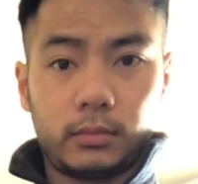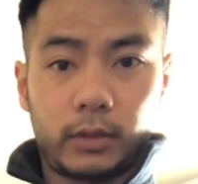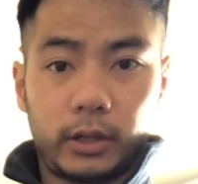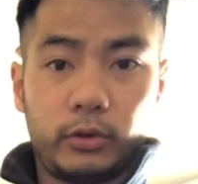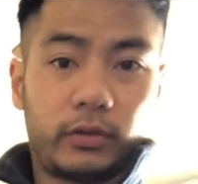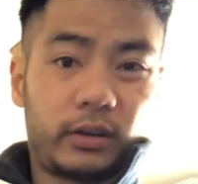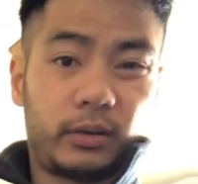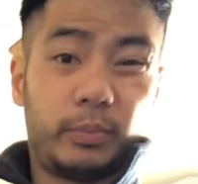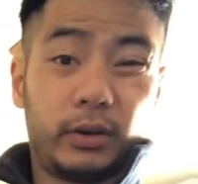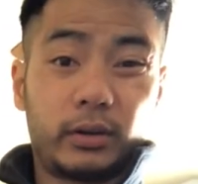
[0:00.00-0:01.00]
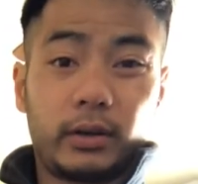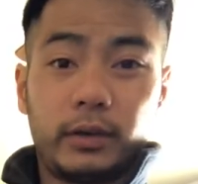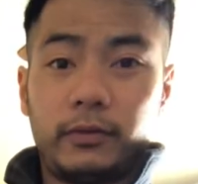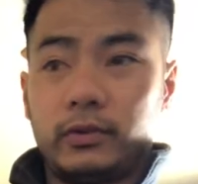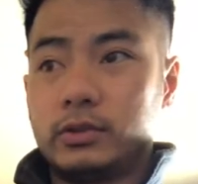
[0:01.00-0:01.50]
I use like a butter
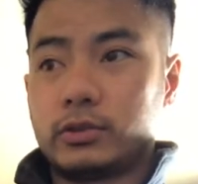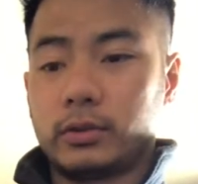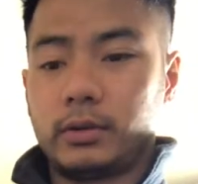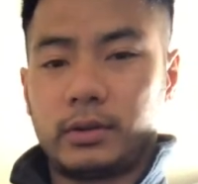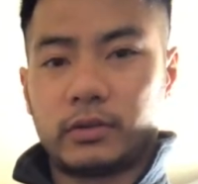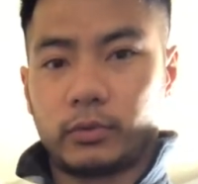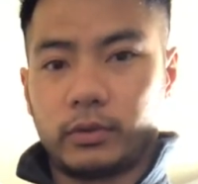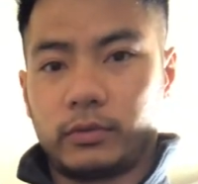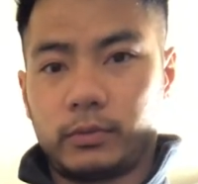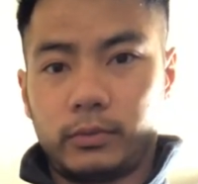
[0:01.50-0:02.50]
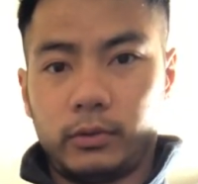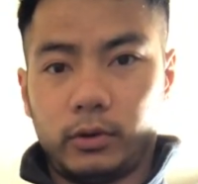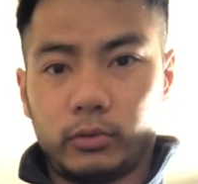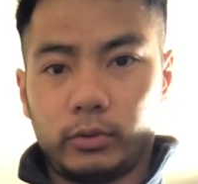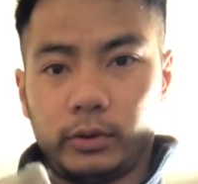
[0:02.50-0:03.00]
knife usually. This one's
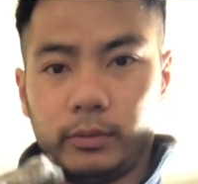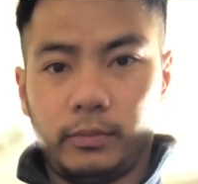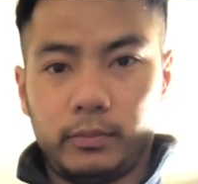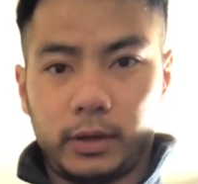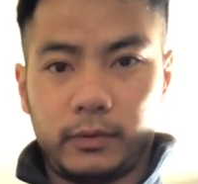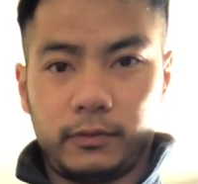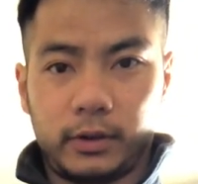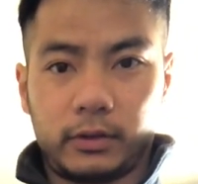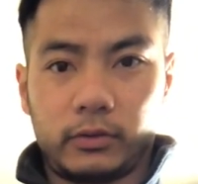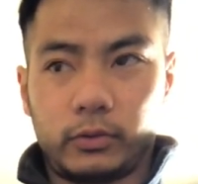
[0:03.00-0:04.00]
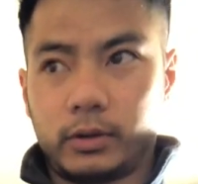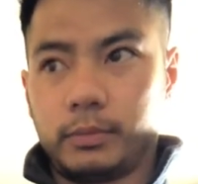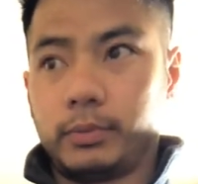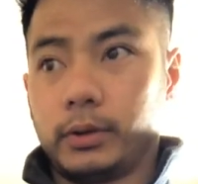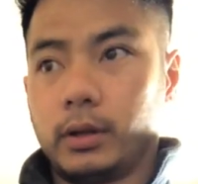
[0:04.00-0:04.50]
really I fucked this one up,
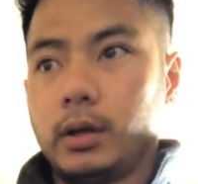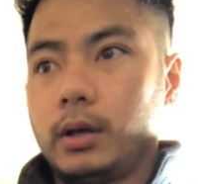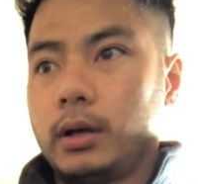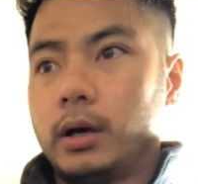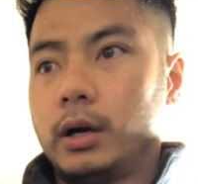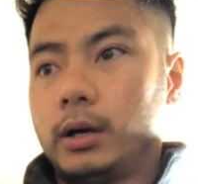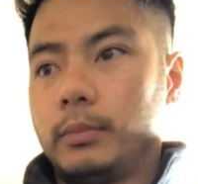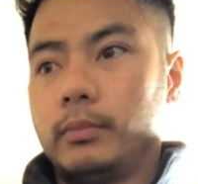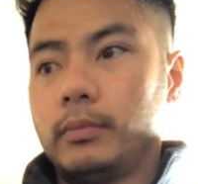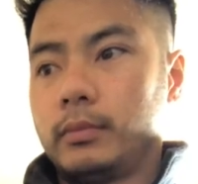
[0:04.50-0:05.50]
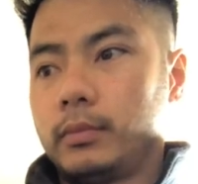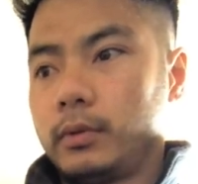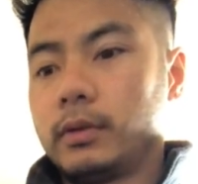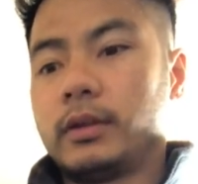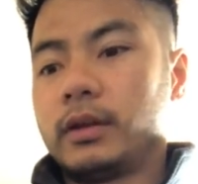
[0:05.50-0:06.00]
but um,
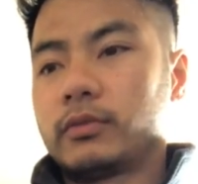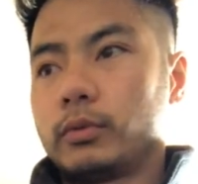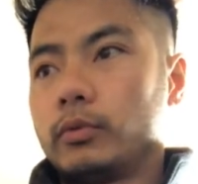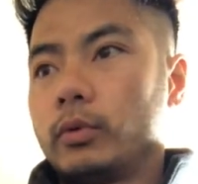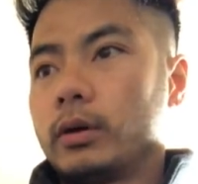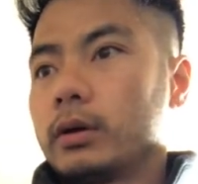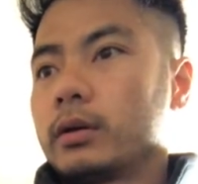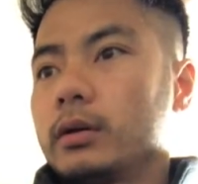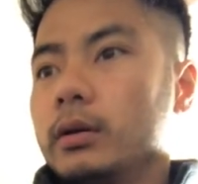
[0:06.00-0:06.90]
this would work,